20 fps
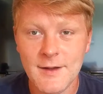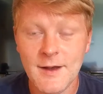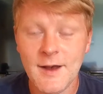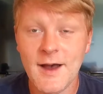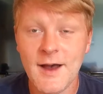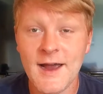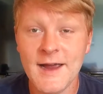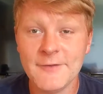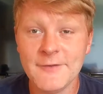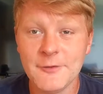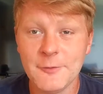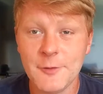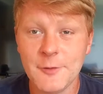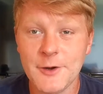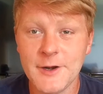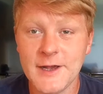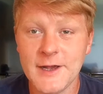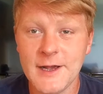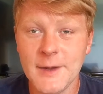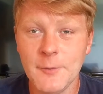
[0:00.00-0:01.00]
Hi
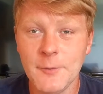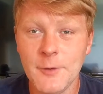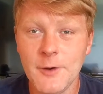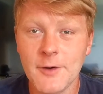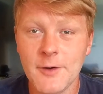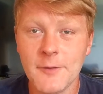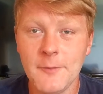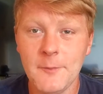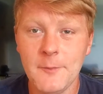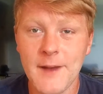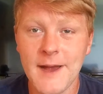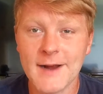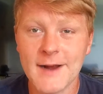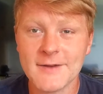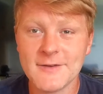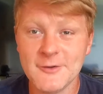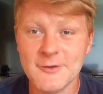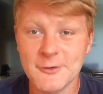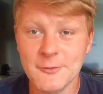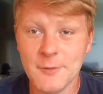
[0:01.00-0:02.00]
everybody, and welcome
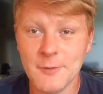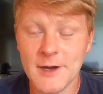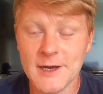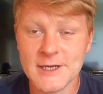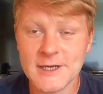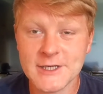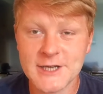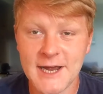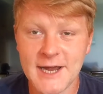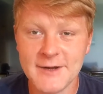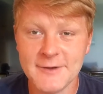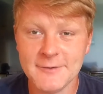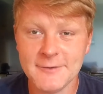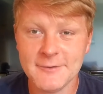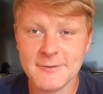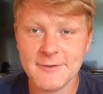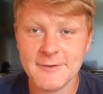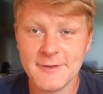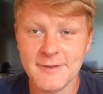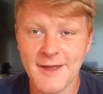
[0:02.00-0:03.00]
back to my
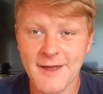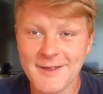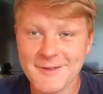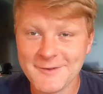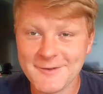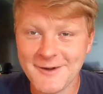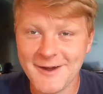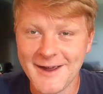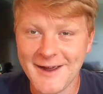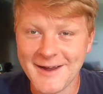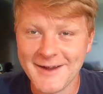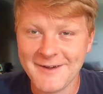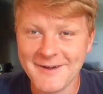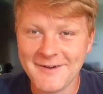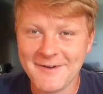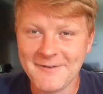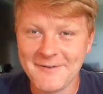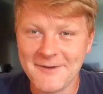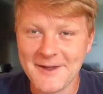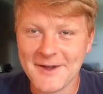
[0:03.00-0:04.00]
channel. That's right,
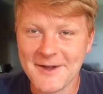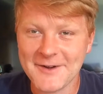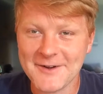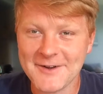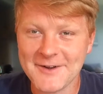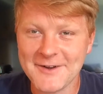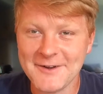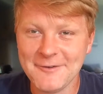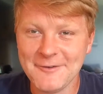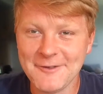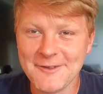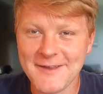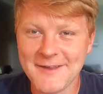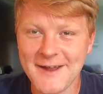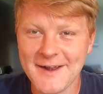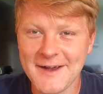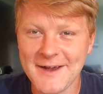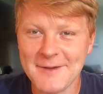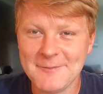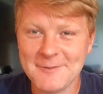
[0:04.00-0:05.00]
we got a new
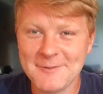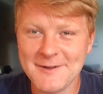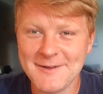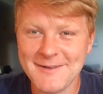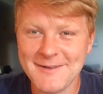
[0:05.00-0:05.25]
setup.